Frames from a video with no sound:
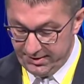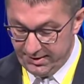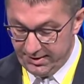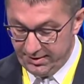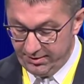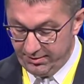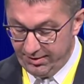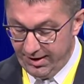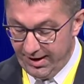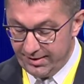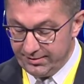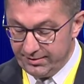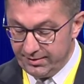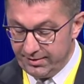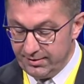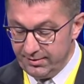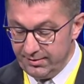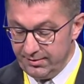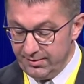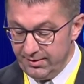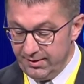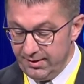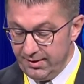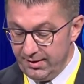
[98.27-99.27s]
rather
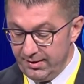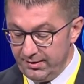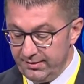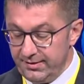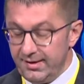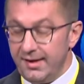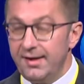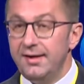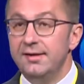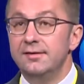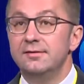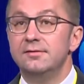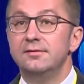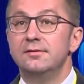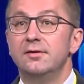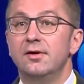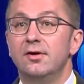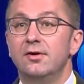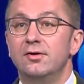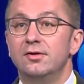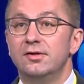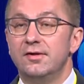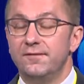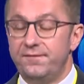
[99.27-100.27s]
than
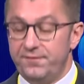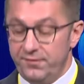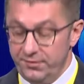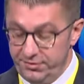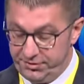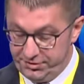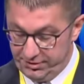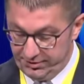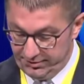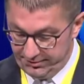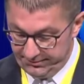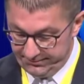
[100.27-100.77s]
on the future.